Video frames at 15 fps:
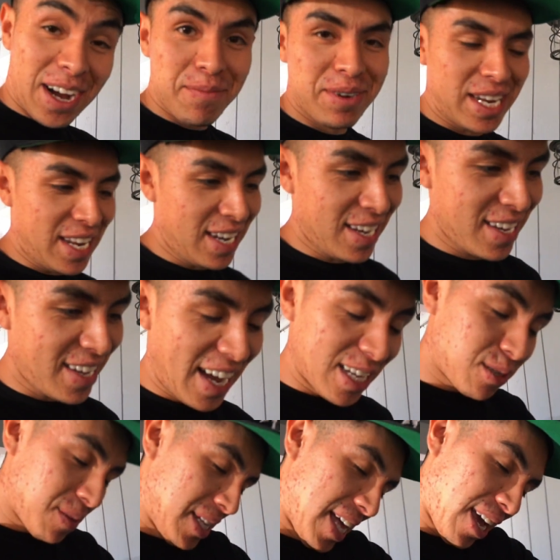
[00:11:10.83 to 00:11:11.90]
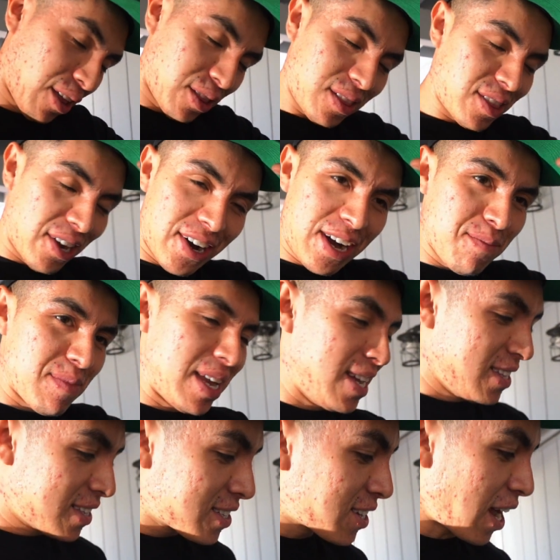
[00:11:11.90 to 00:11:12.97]
I'm an idiot. I spent like 30
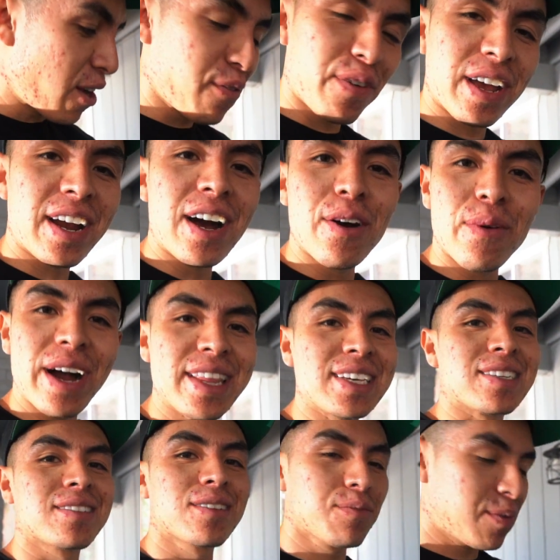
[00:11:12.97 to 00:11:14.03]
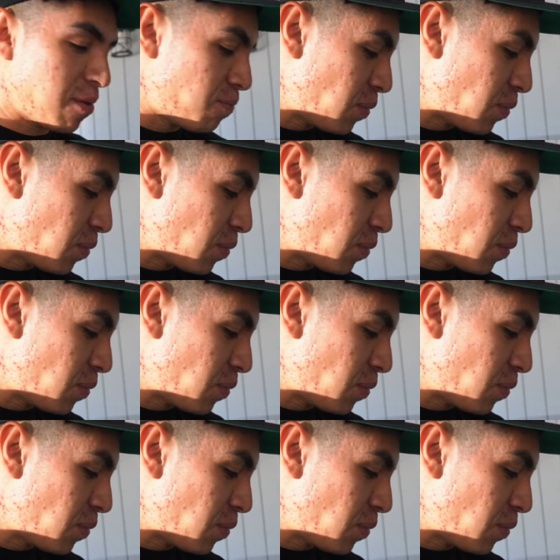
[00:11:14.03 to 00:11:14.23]
minutes trying to figure out why this stupid